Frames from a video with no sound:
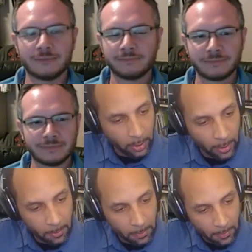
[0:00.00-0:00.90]
Okay.
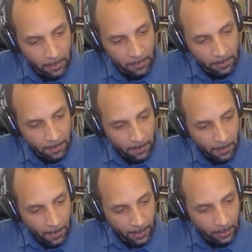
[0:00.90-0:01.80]

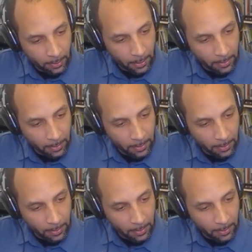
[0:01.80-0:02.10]
So let